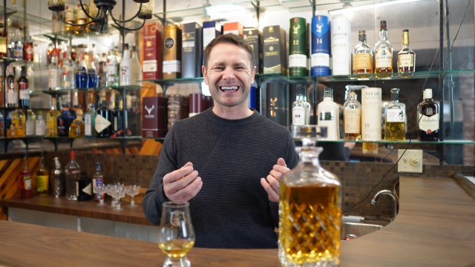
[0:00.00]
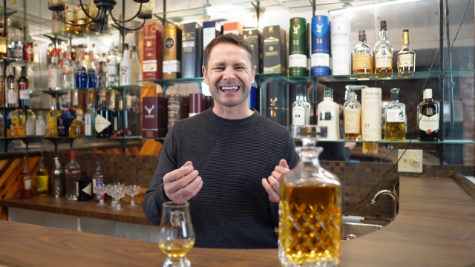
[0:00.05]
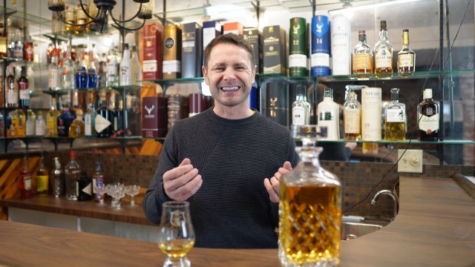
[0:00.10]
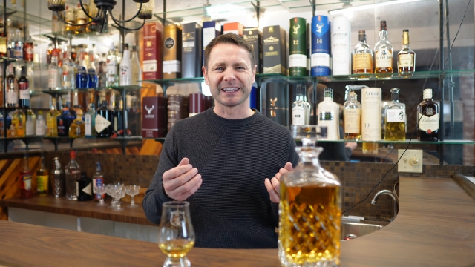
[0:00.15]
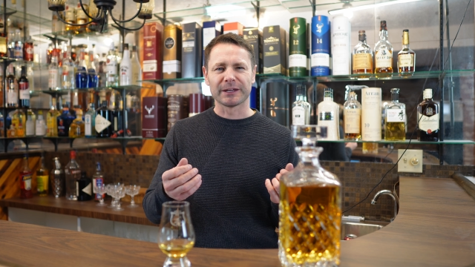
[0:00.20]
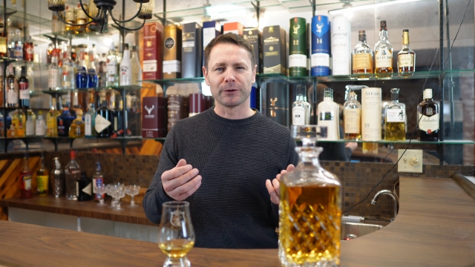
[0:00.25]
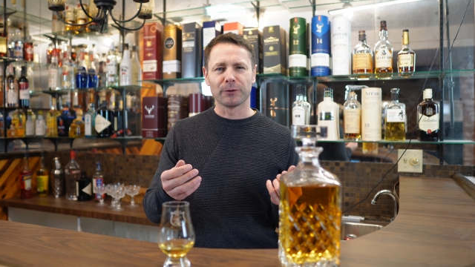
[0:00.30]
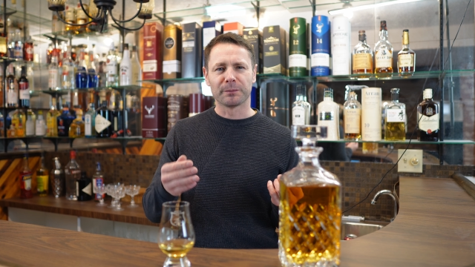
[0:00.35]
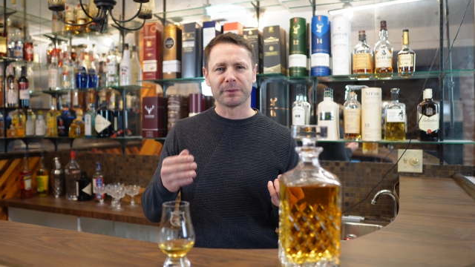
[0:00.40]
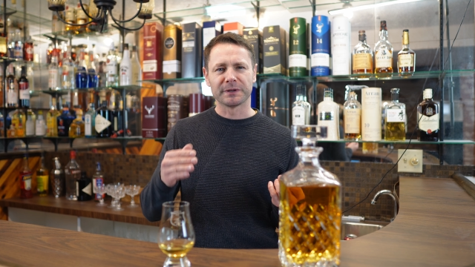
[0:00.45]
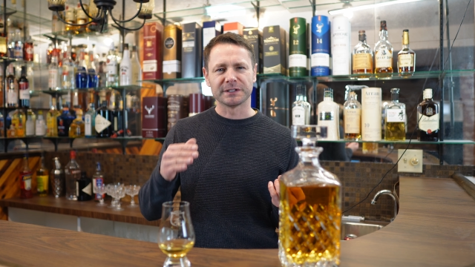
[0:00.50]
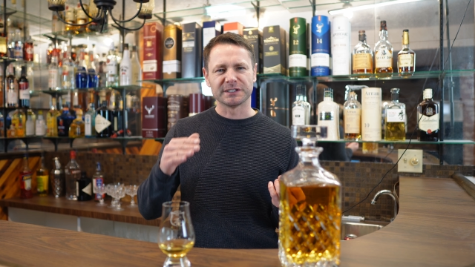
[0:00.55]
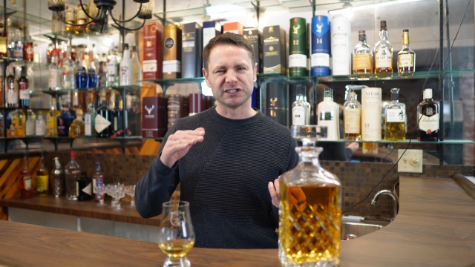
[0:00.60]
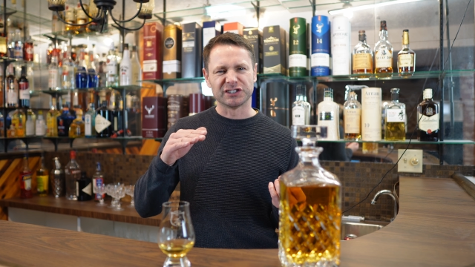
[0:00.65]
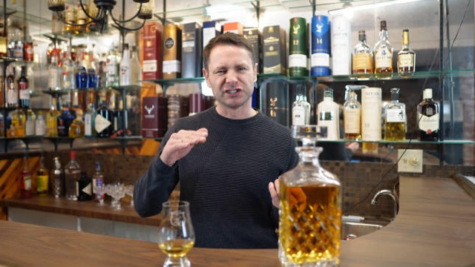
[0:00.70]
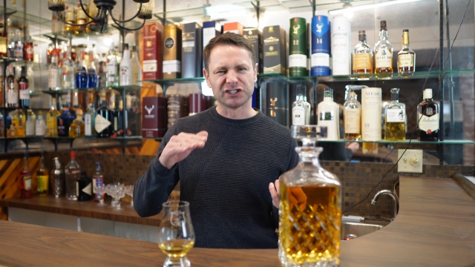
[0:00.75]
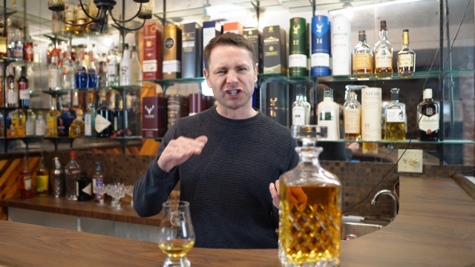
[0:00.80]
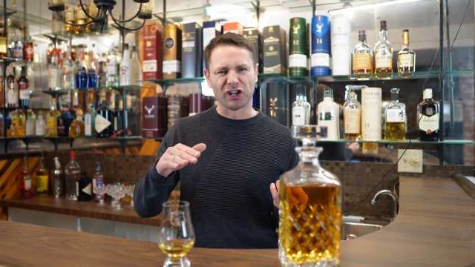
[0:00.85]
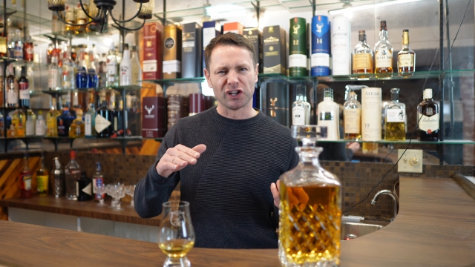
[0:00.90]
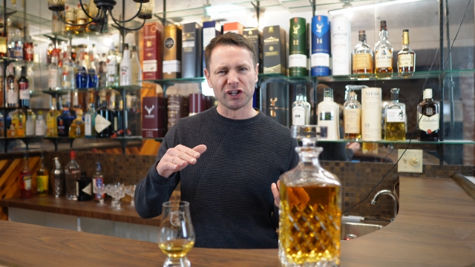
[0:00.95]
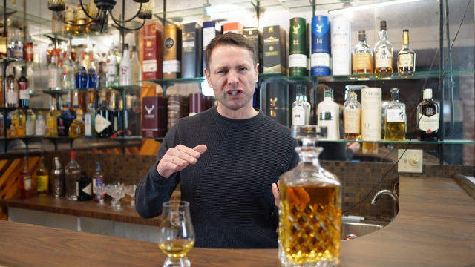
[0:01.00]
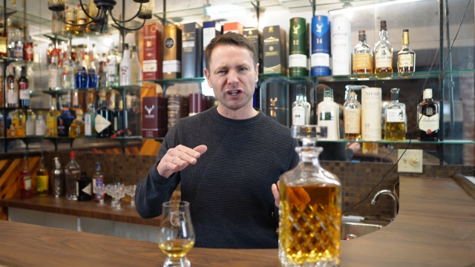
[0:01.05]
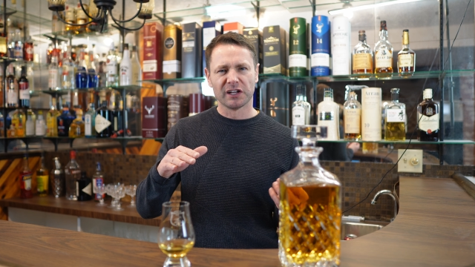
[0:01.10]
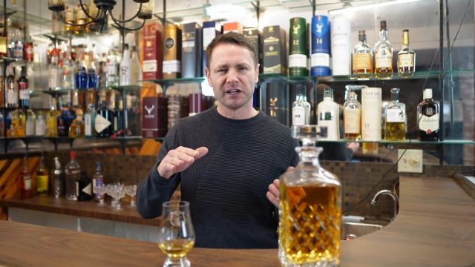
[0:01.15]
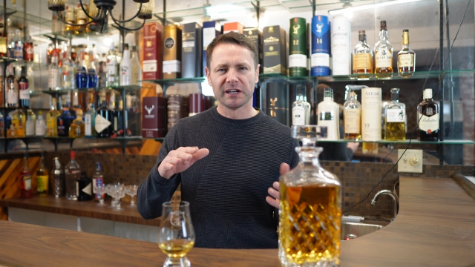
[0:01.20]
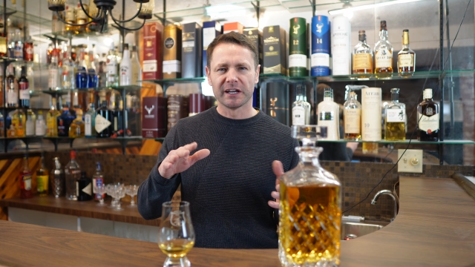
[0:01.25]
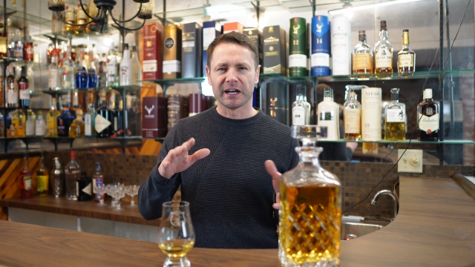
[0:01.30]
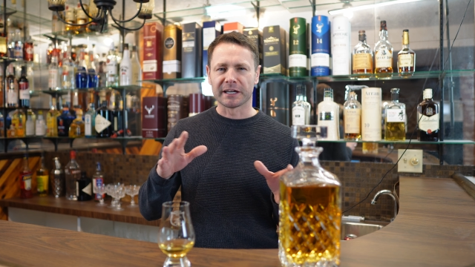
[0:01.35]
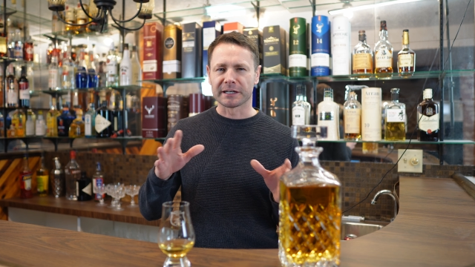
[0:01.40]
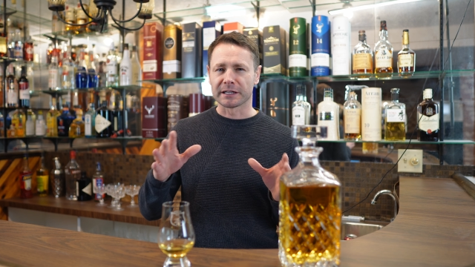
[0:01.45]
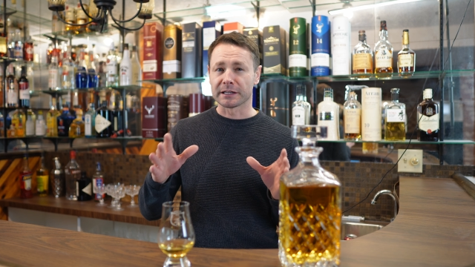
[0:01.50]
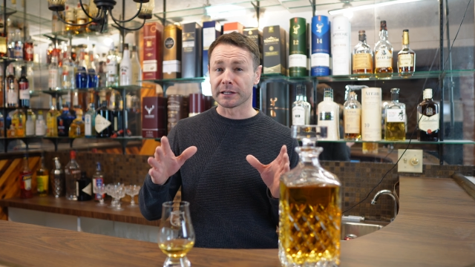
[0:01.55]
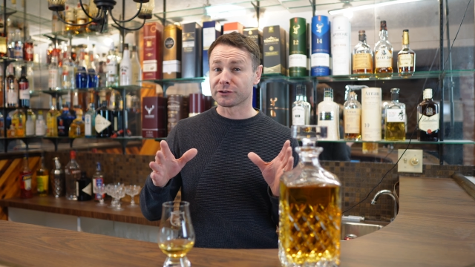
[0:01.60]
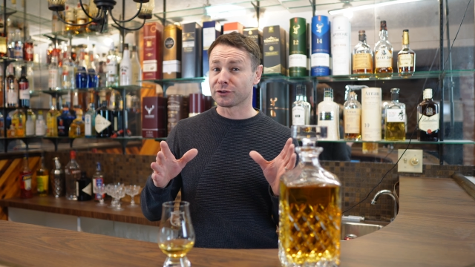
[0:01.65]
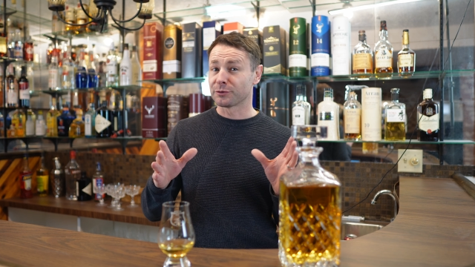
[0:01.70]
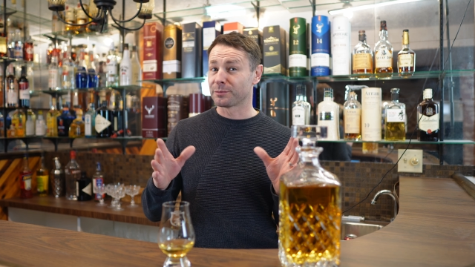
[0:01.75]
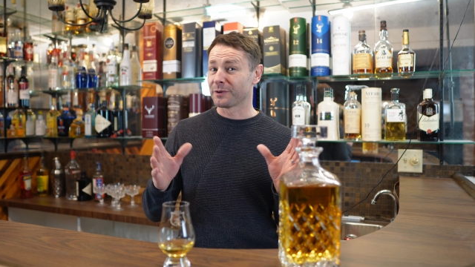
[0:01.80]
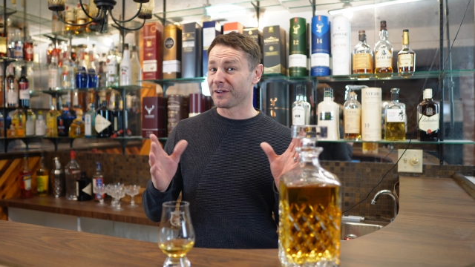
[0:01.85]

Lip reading: a little bit dull and a little